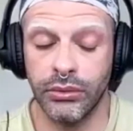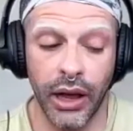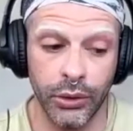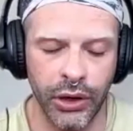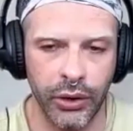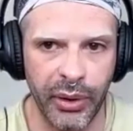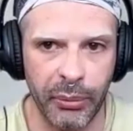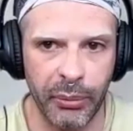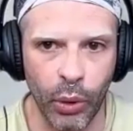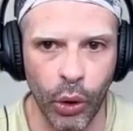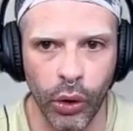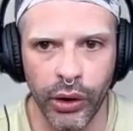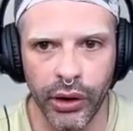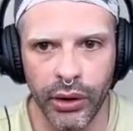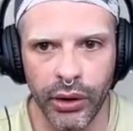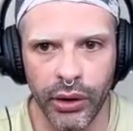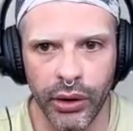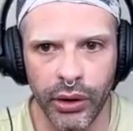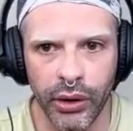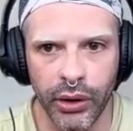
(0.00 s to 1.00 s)
couldn't agree
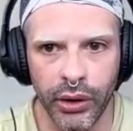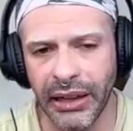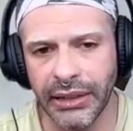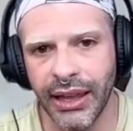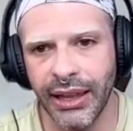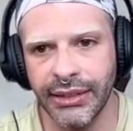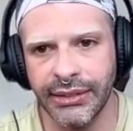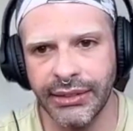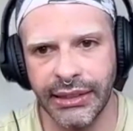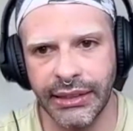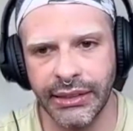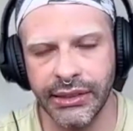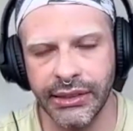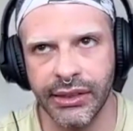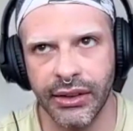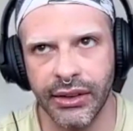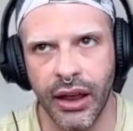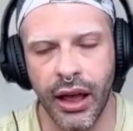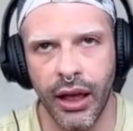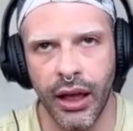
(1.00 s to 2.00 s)
more. But
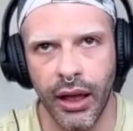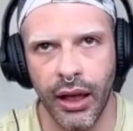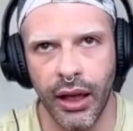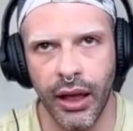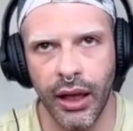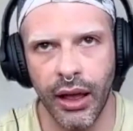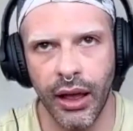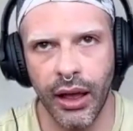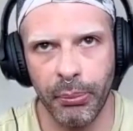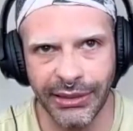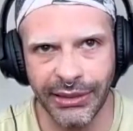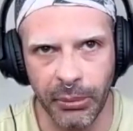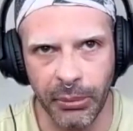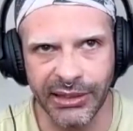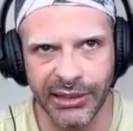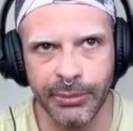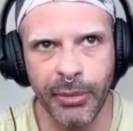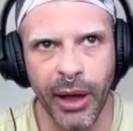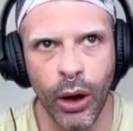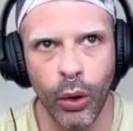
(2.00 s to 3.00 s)
isn't
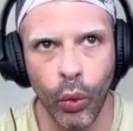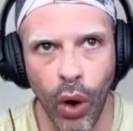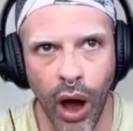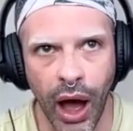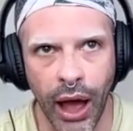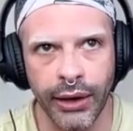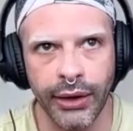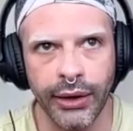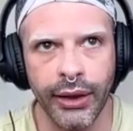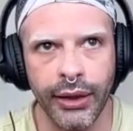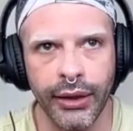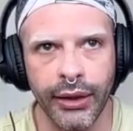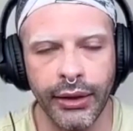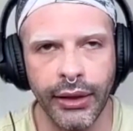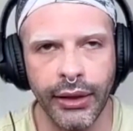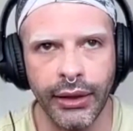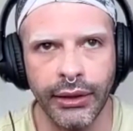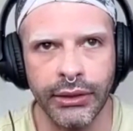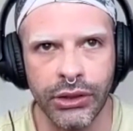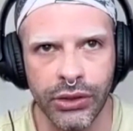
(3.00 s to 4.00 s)
pessimism one
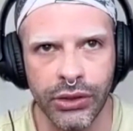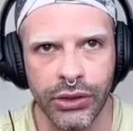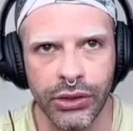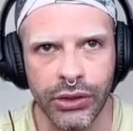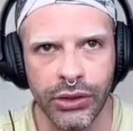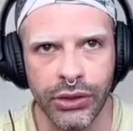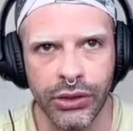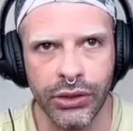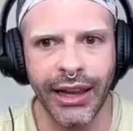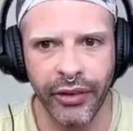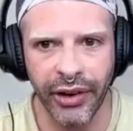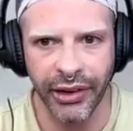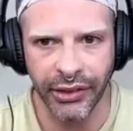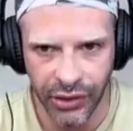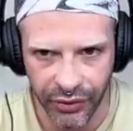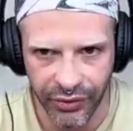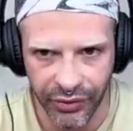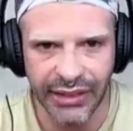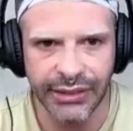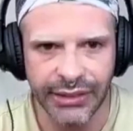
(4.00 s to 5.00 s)
intrinsic
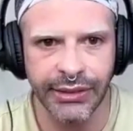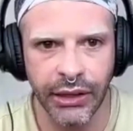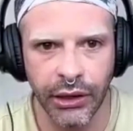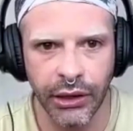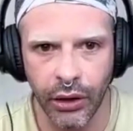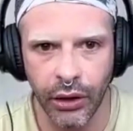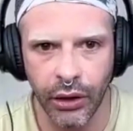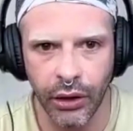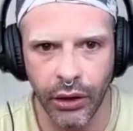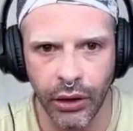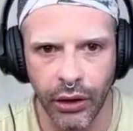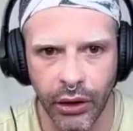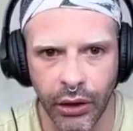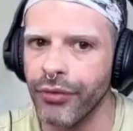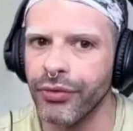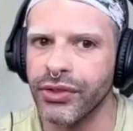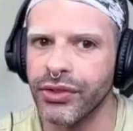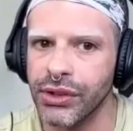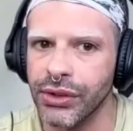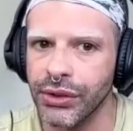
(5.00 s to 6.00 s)
characteristic of the
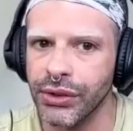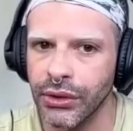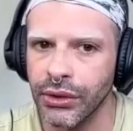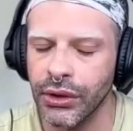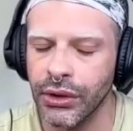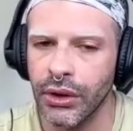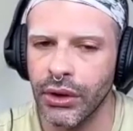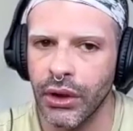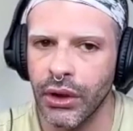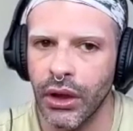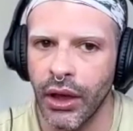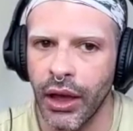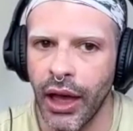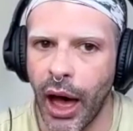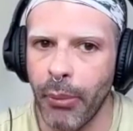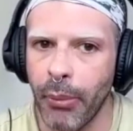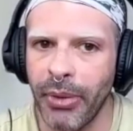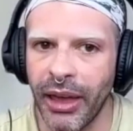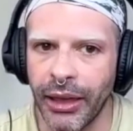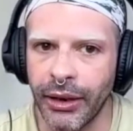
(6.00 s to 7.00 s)
left?
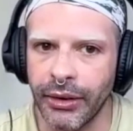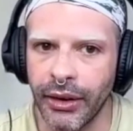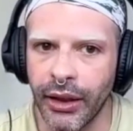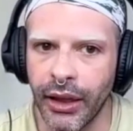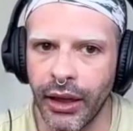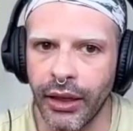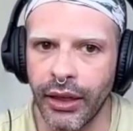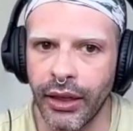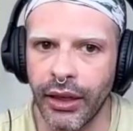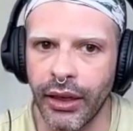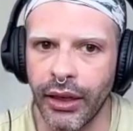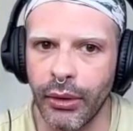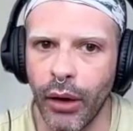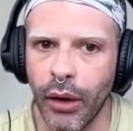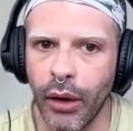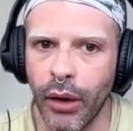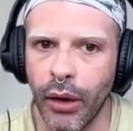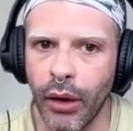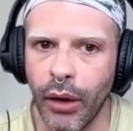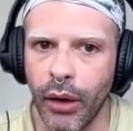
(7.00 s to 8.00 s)
I mean,
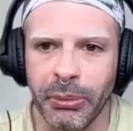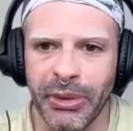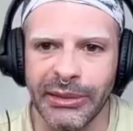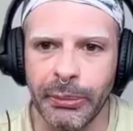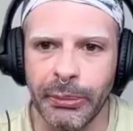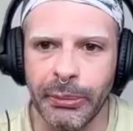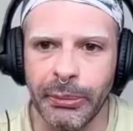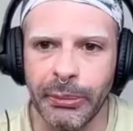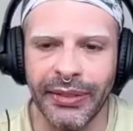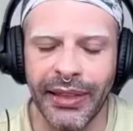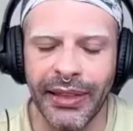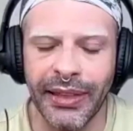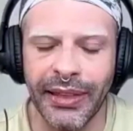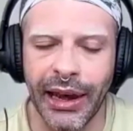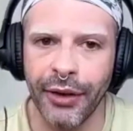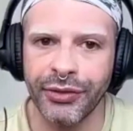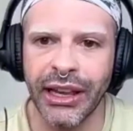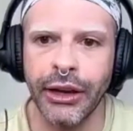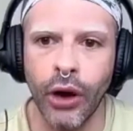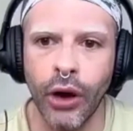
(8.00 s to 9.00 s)
optimism in the
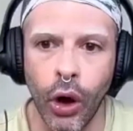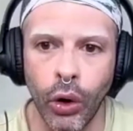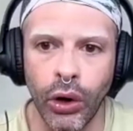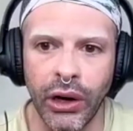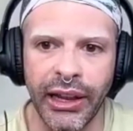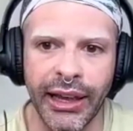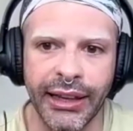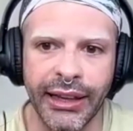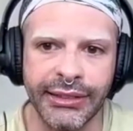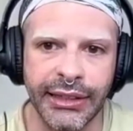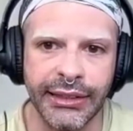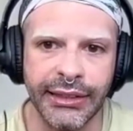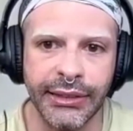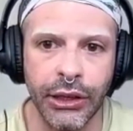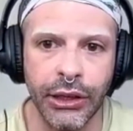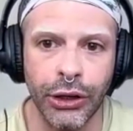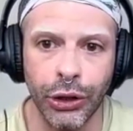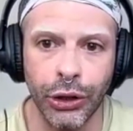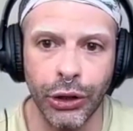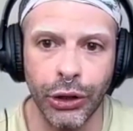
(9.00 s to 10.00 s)
left can only
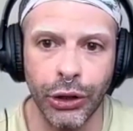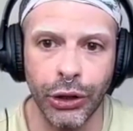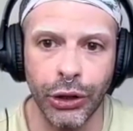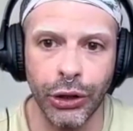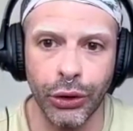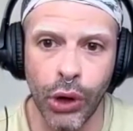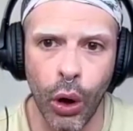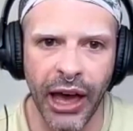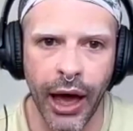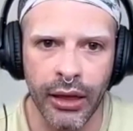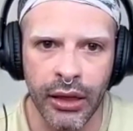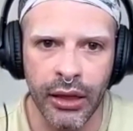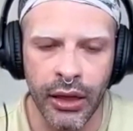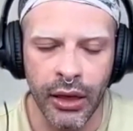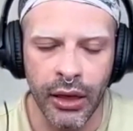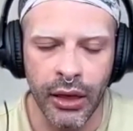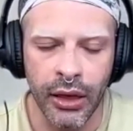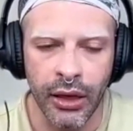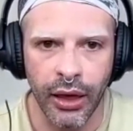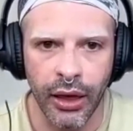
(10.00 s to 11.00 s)
exist in utopia,
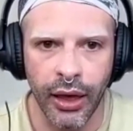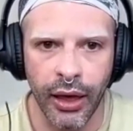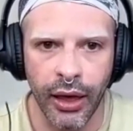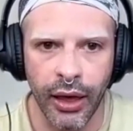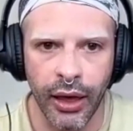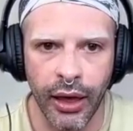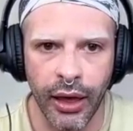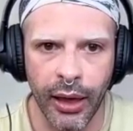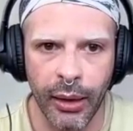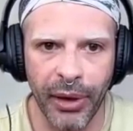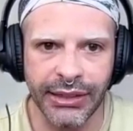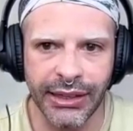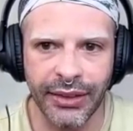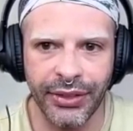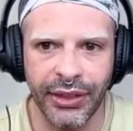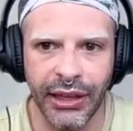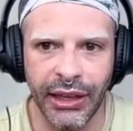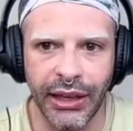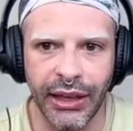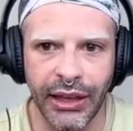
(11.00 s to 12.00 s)

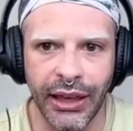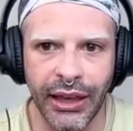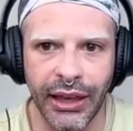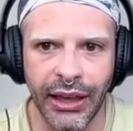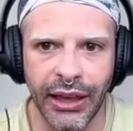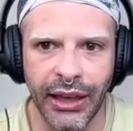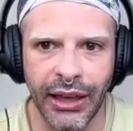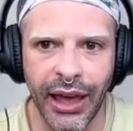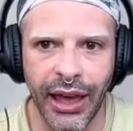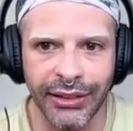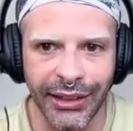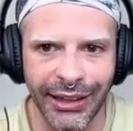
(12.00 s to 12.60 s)
but the